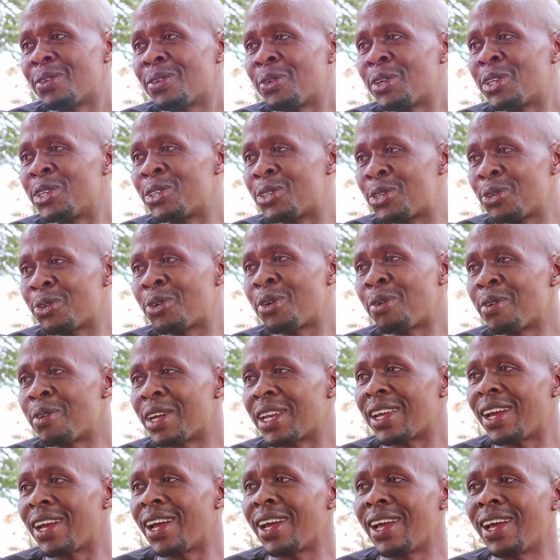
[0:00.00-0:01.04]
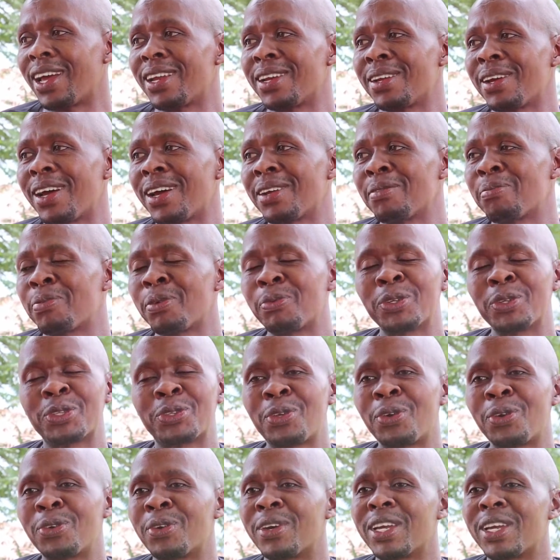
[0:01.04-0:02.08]
When you do comedy, and people
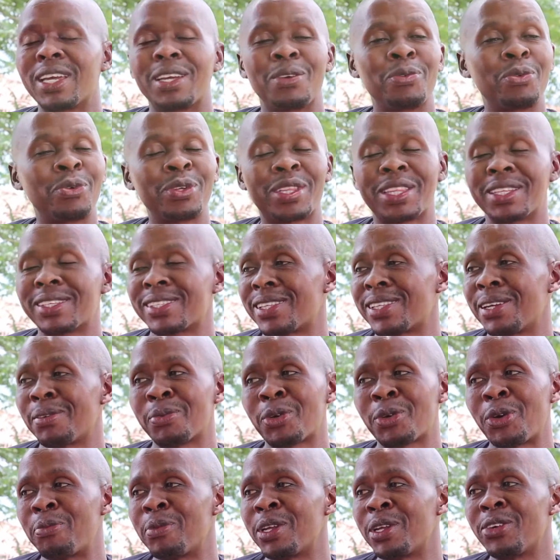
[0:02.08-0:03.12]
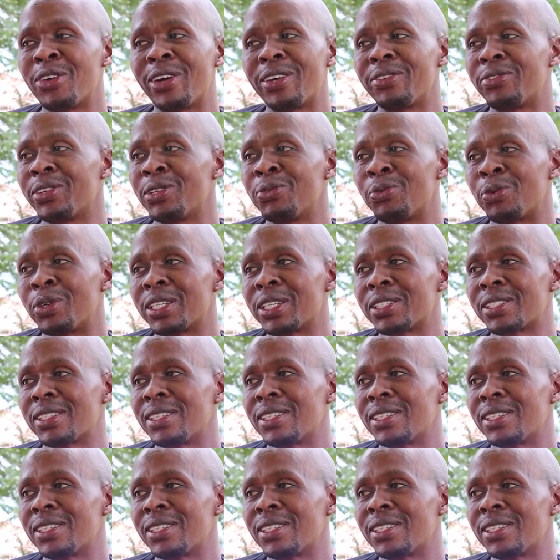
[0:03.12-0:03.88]
don't, with stand-up comedy, you're even worse.